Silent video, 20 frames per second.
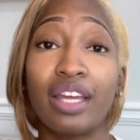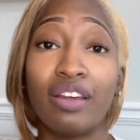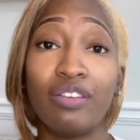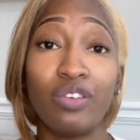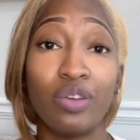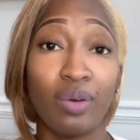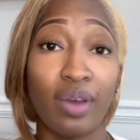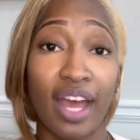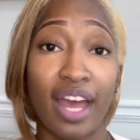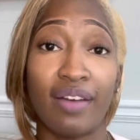If
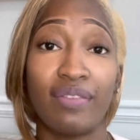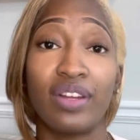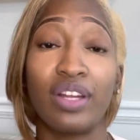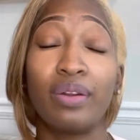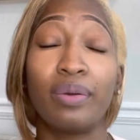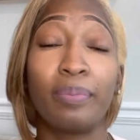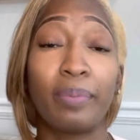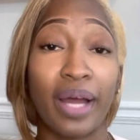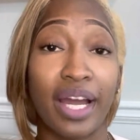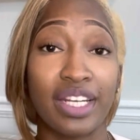you have
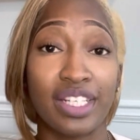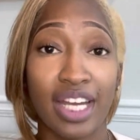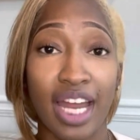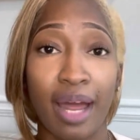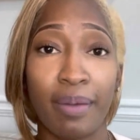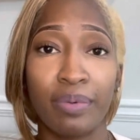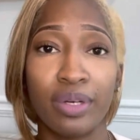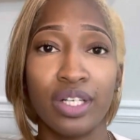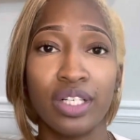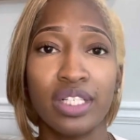it by
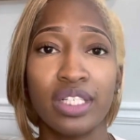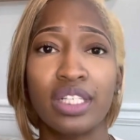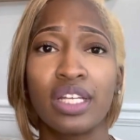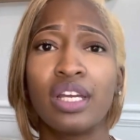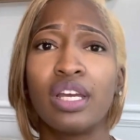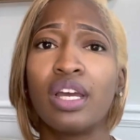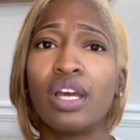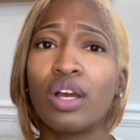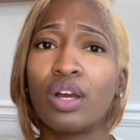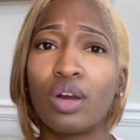chapters,
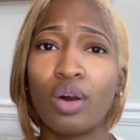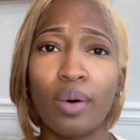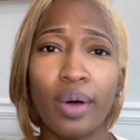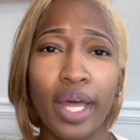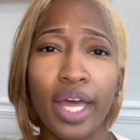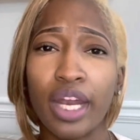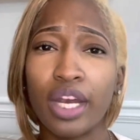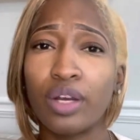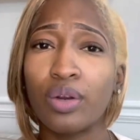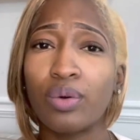go
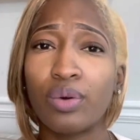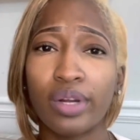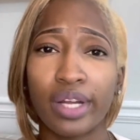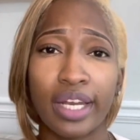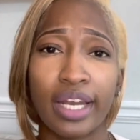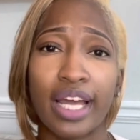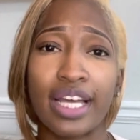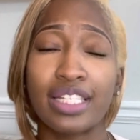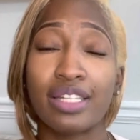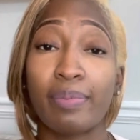ahead and
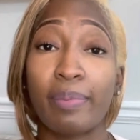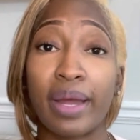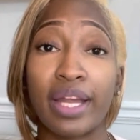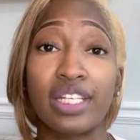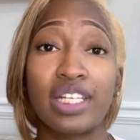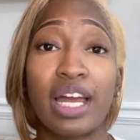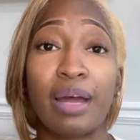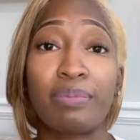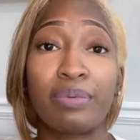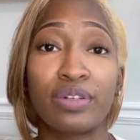organize it by
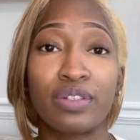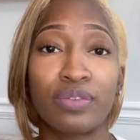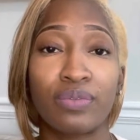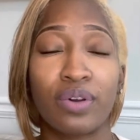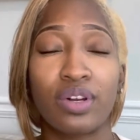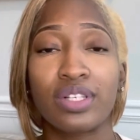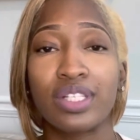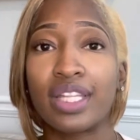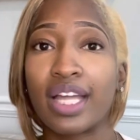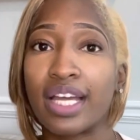chapters
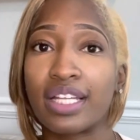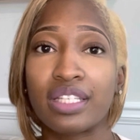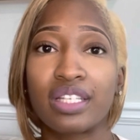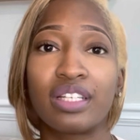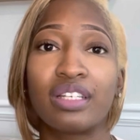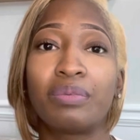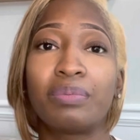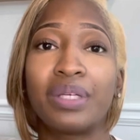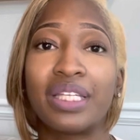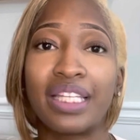first. That's
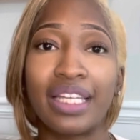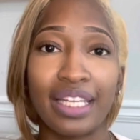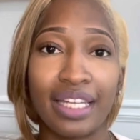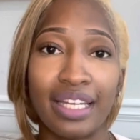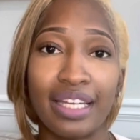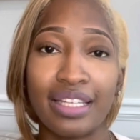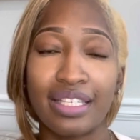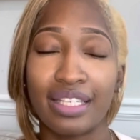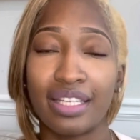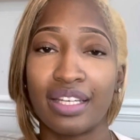going to be the
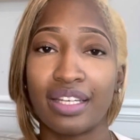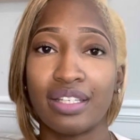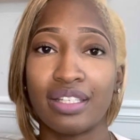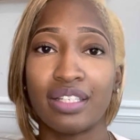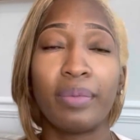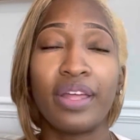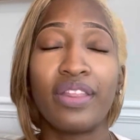easiest.